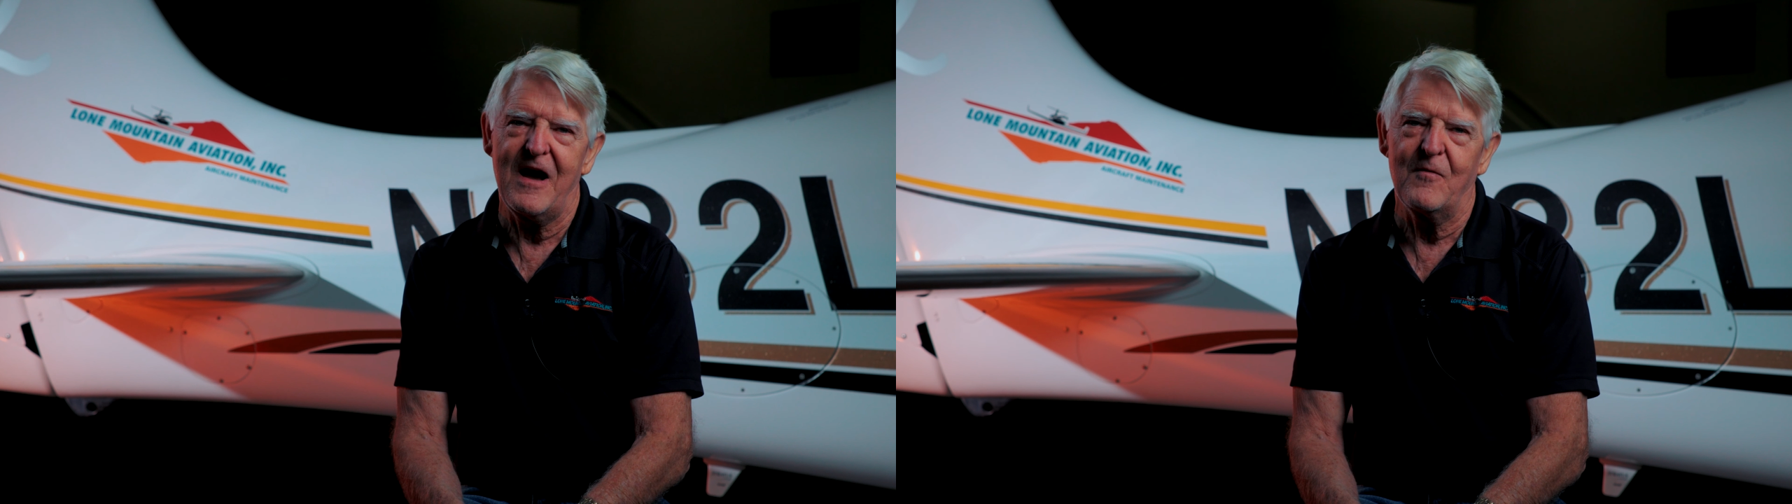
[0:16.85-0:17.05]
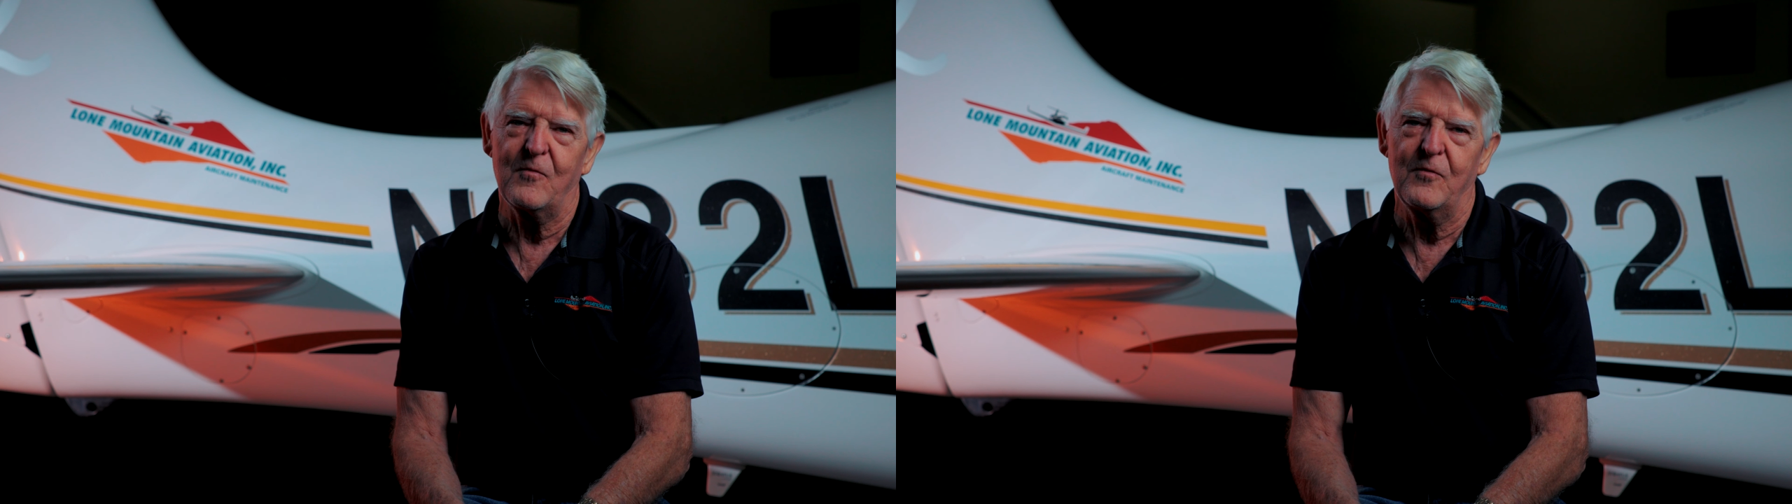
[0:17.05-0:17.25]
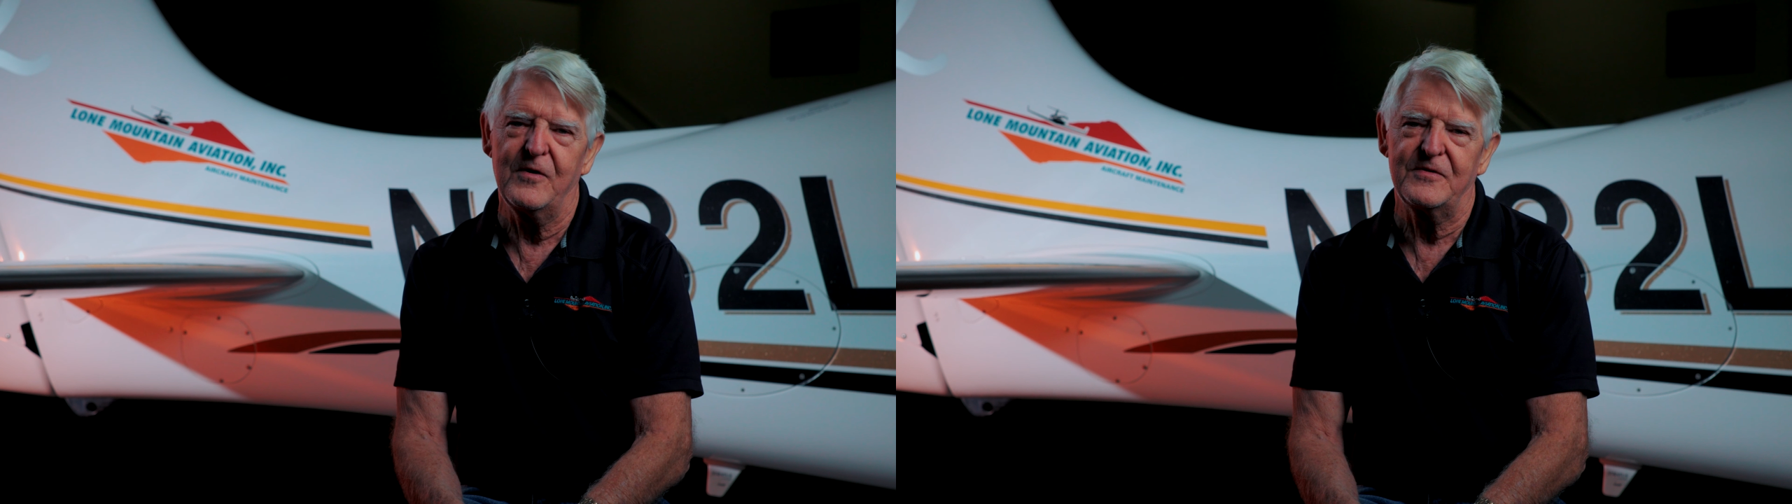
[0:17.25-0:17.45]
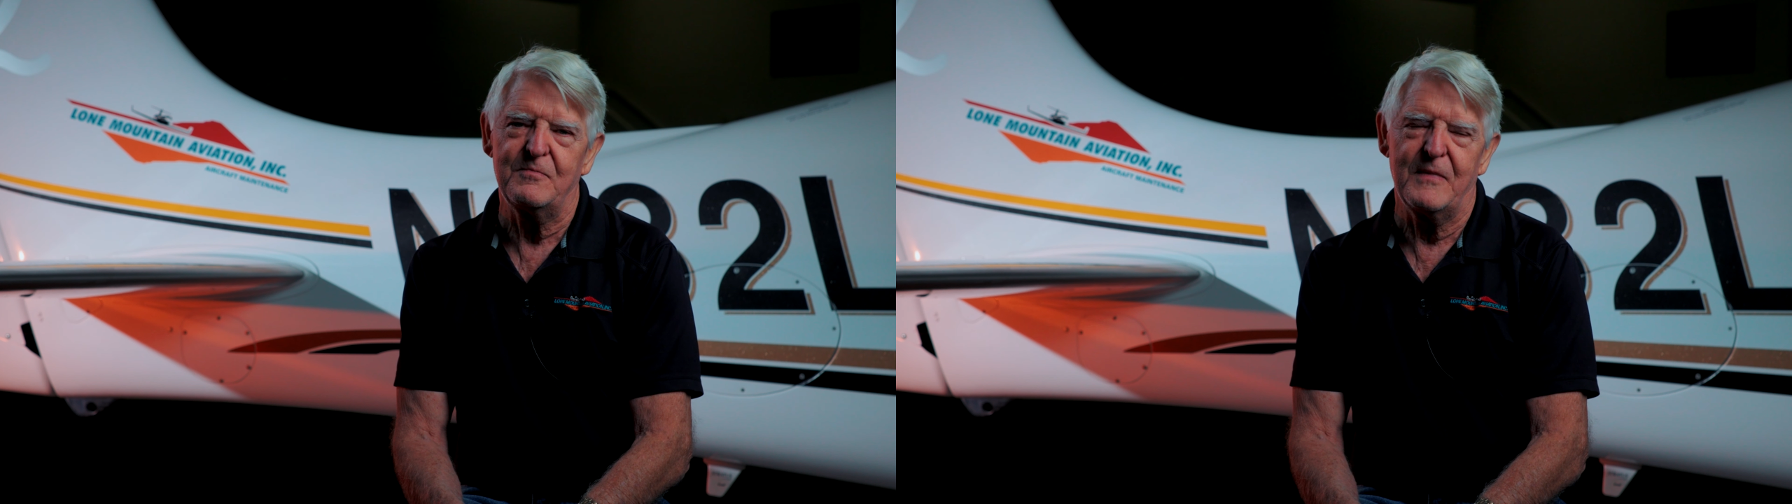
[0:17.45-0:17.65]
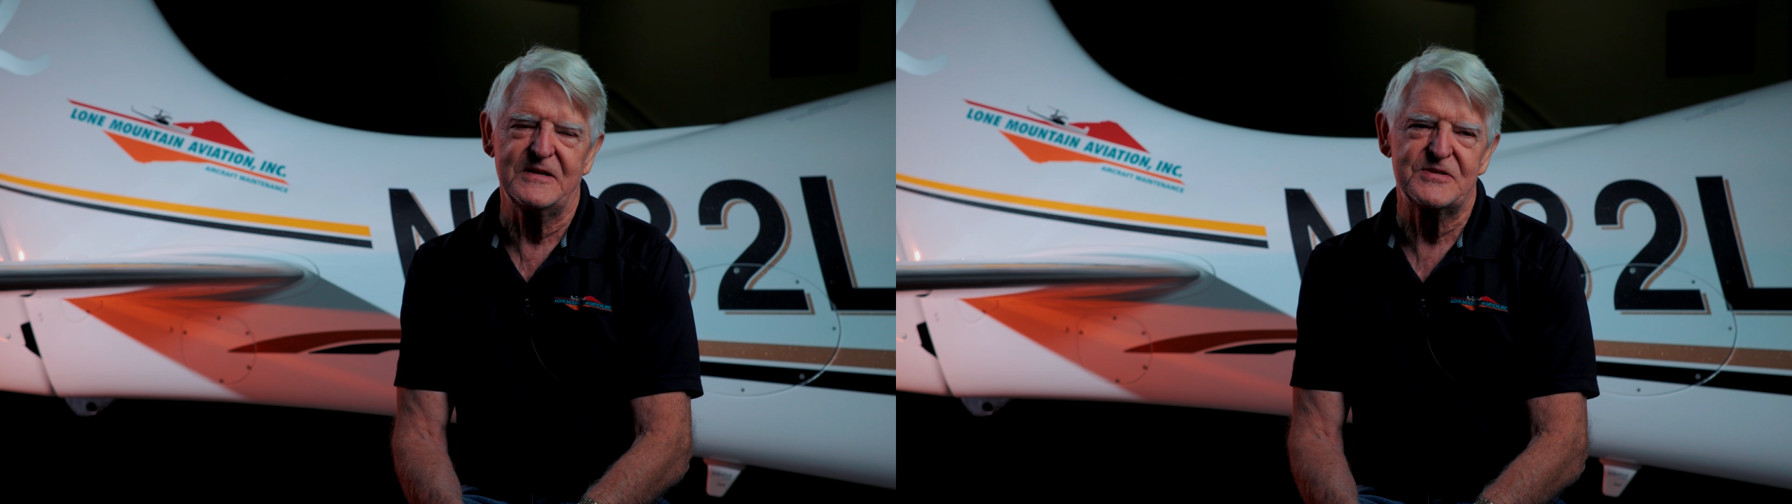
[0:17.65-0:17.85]
out
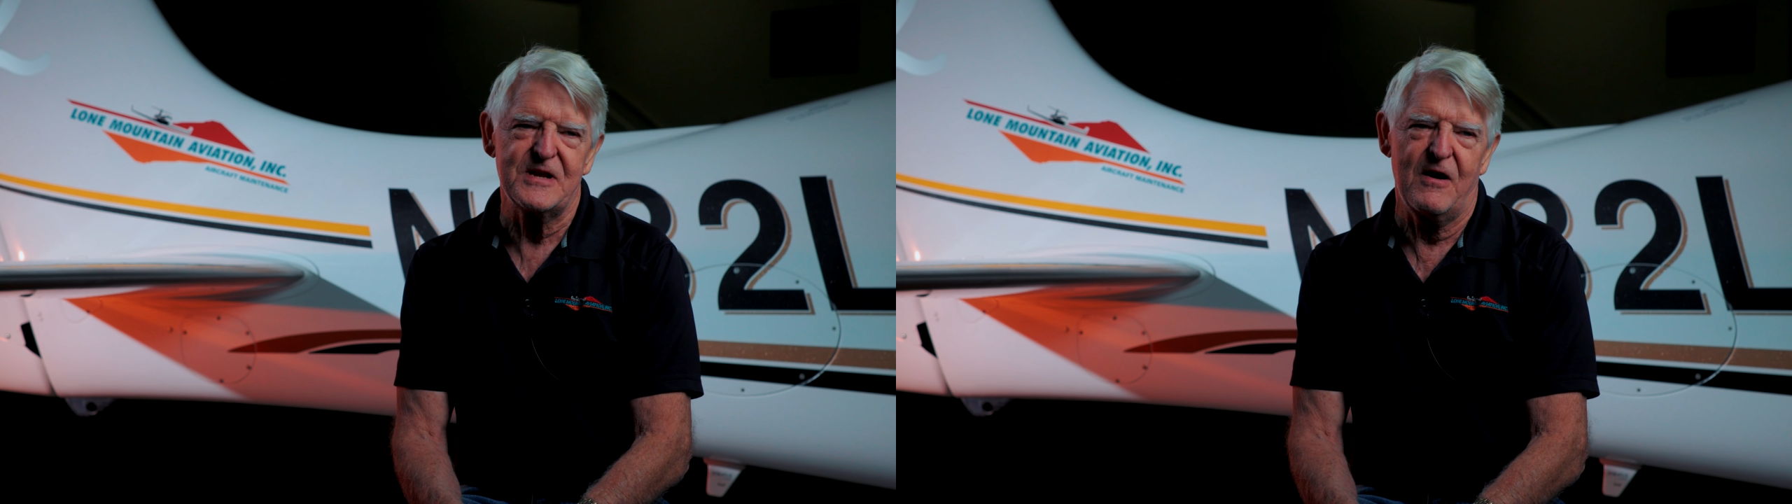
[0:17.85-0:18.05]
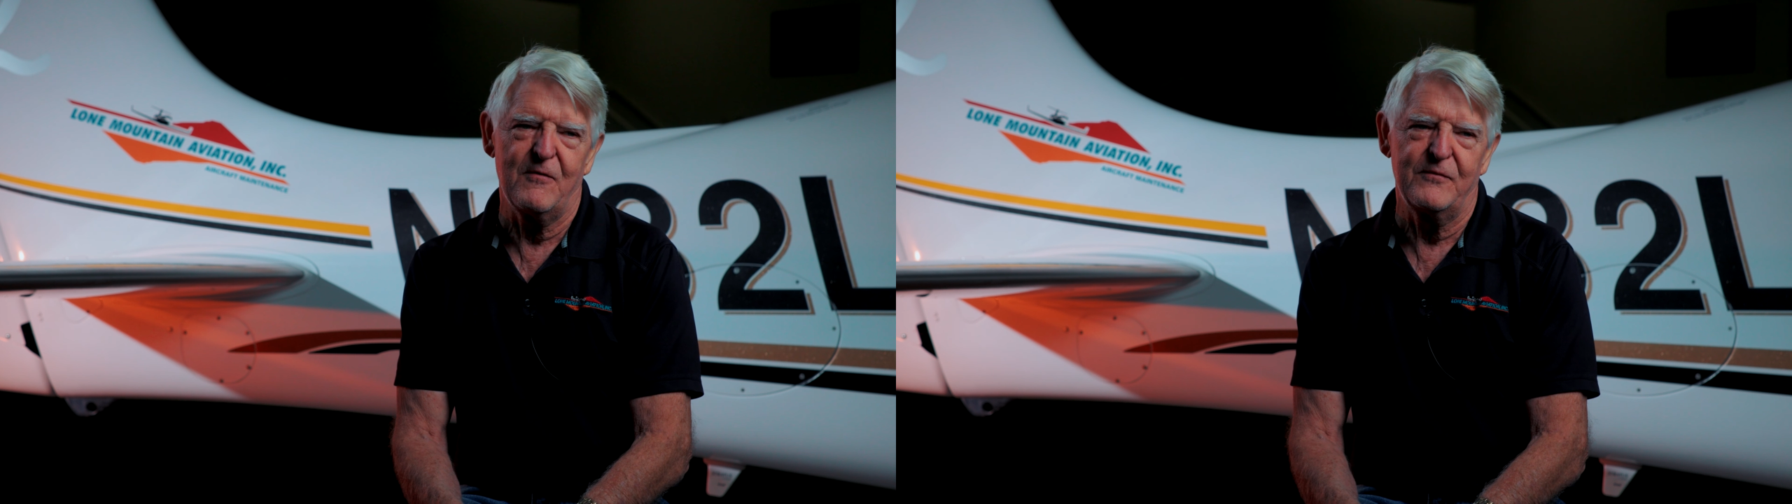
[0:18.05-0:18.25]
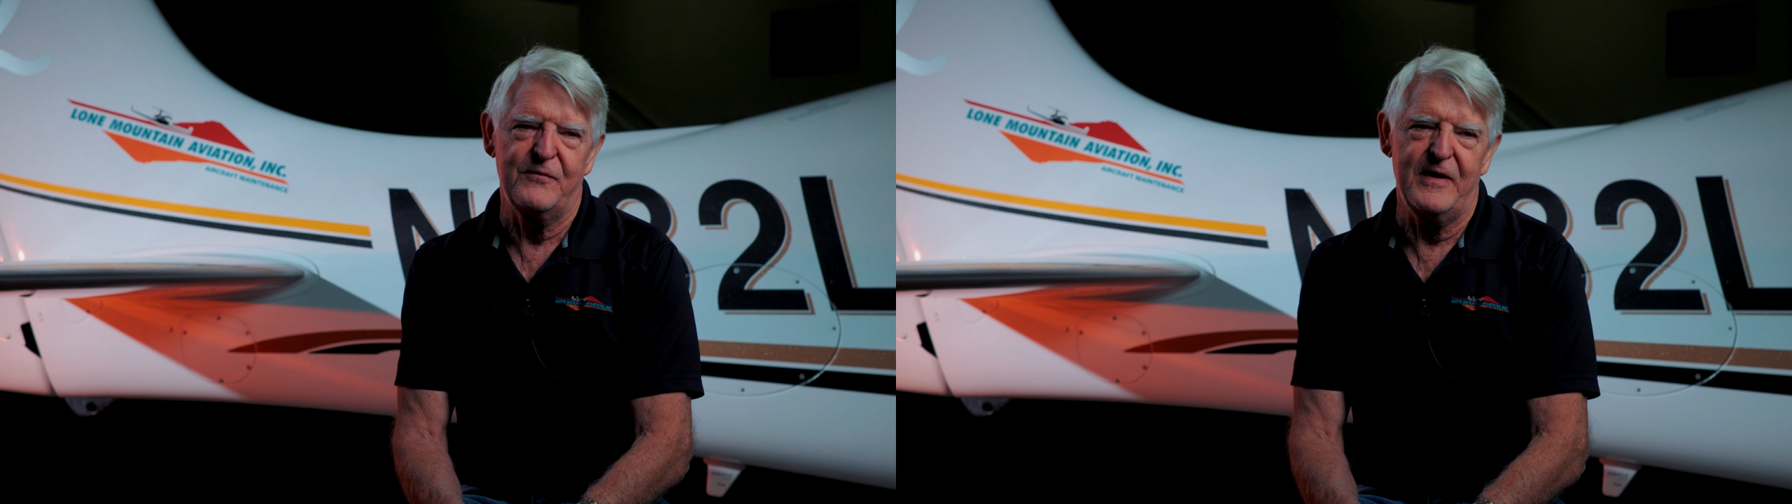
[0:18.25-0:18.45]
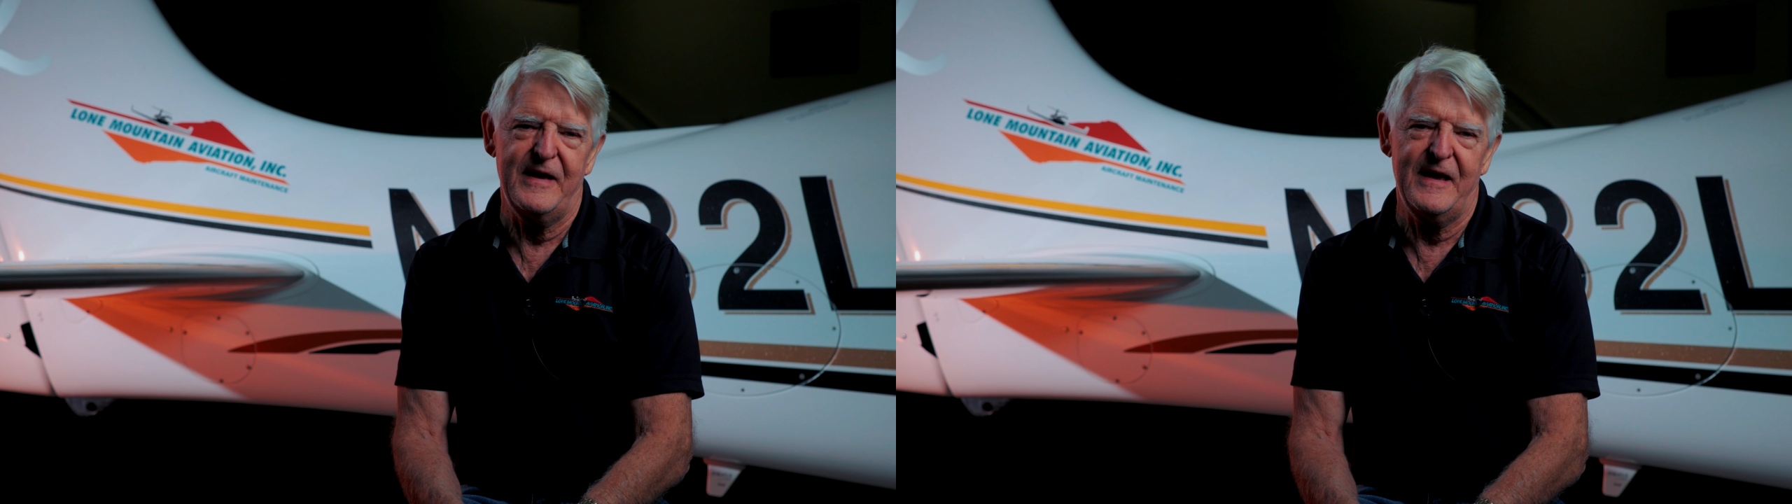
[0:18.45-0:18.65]
with myself